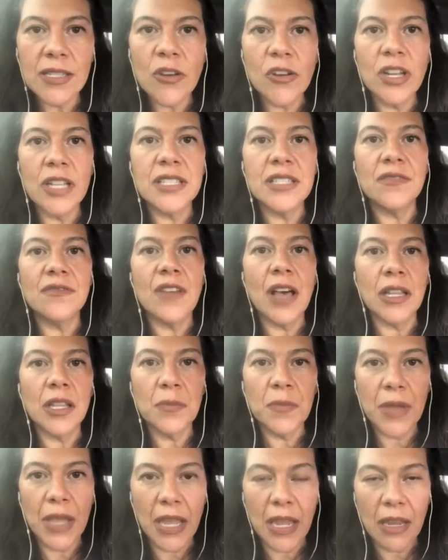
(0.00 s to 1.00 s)
he started
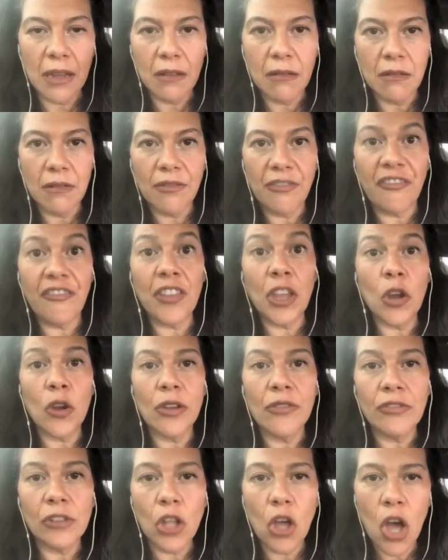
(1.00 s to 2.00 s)
developing
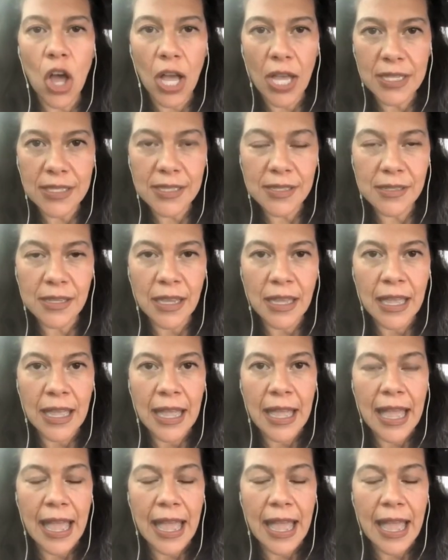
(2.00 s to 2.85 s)
fear of loss